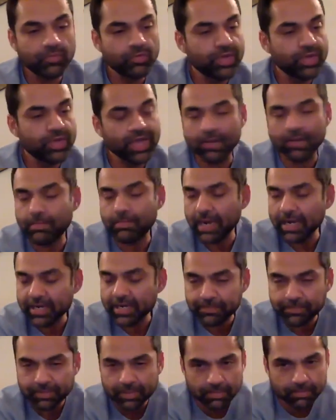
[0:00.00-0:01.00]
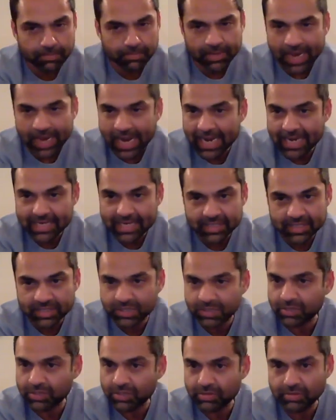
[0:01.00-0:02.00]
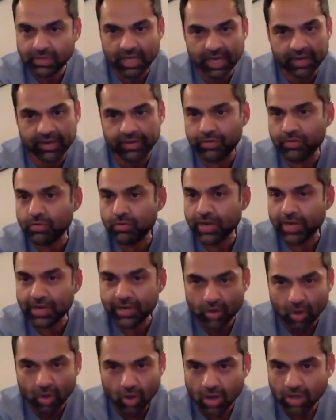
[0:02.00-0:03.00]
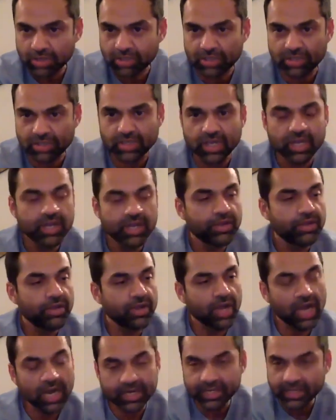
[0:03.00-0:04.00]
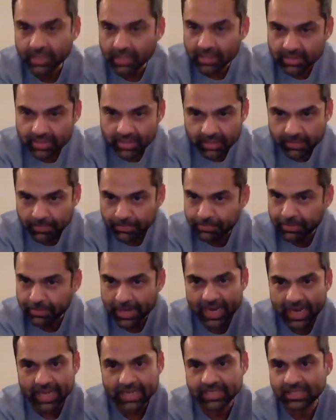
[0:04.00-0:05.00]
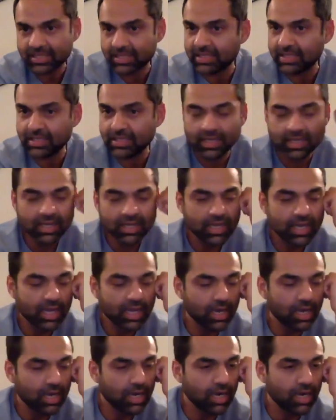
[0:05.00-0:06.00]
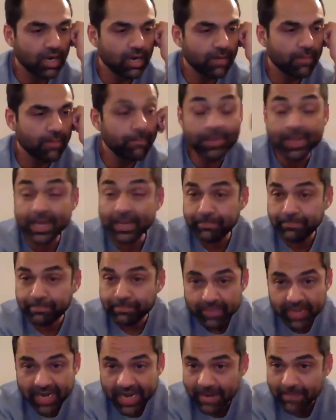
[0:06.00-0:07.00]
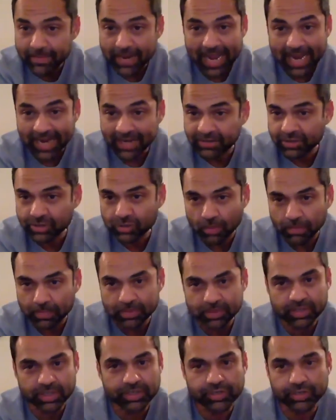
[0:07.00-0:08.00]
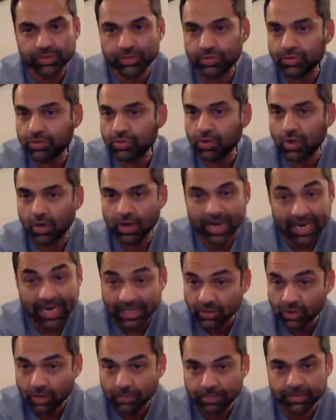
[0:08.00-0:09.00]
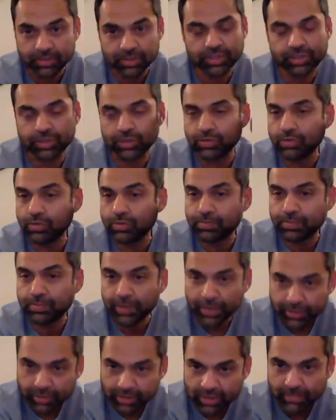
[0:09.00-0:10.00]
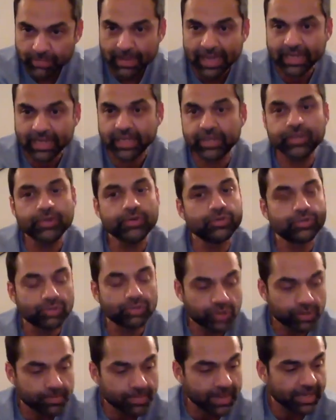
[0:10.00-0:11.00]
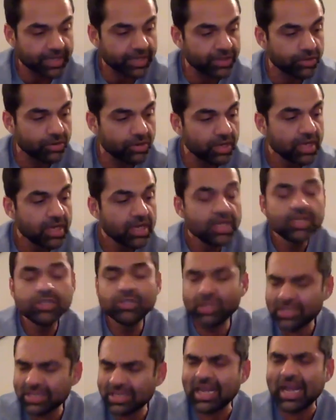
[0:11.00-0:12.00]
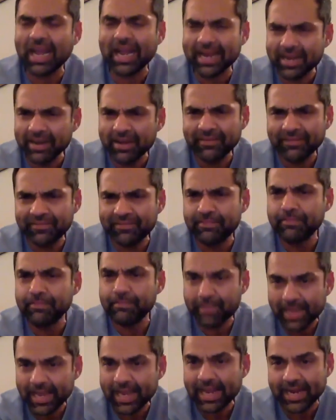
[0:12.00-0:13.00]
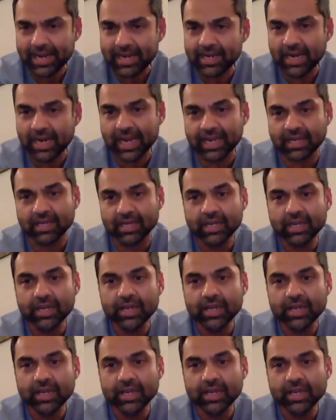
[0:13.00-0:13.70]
get a multiple brands that you endorse, articles in the press, big named actress opposite you or actor opposite you, producer backing you, studio backing you. So it's kind of made. Like,